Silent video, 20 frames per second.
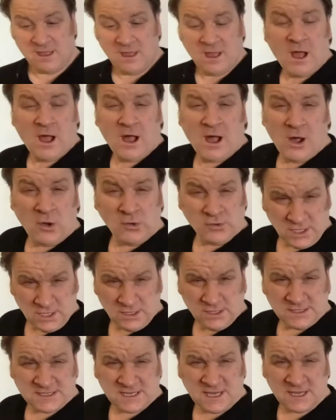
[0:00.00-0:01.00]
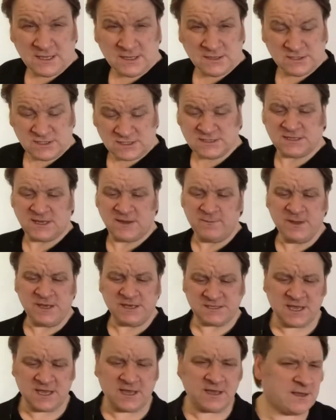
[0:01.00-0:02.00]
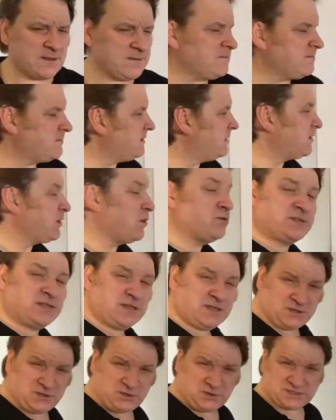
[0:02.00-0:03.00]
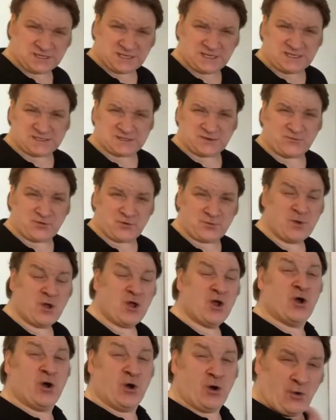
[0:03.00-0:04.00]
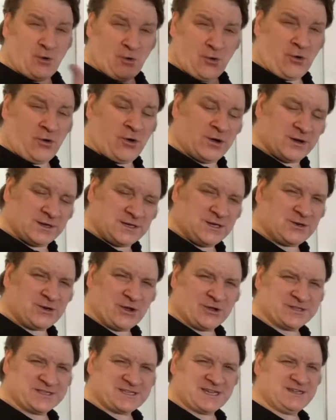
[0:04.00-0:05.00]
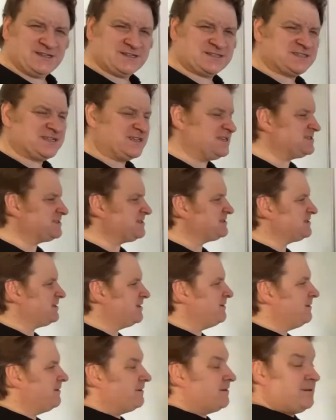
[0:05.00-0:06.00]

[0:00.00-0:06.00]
Hold on a second, just give me a second. You go to your utility room or you contact your solicitor.